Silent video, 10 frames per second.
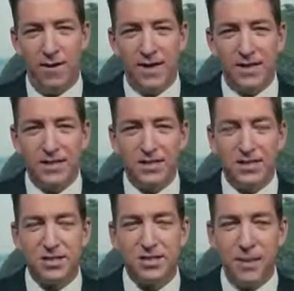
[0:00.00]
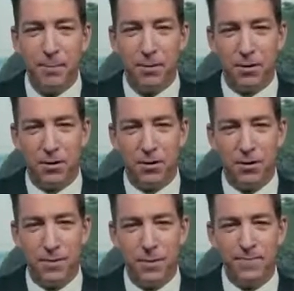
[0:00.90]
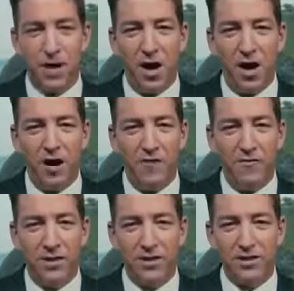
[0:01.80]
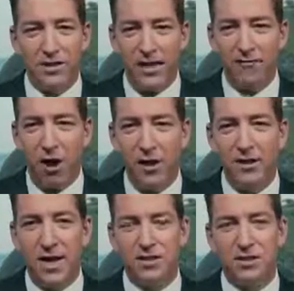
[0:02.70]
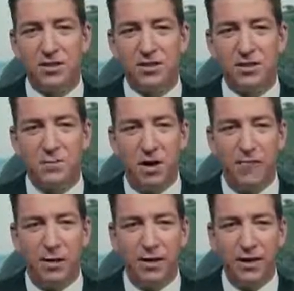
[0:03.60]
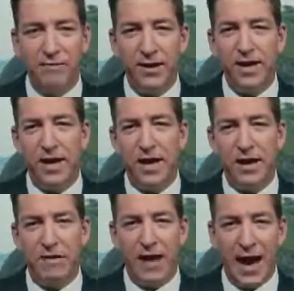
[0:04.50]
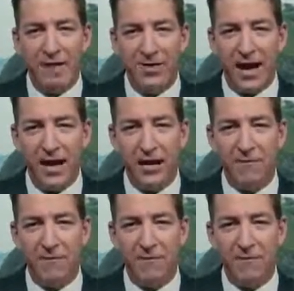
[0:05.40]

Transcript: is the symbol of safeguarding that system, of believing in it, of advocating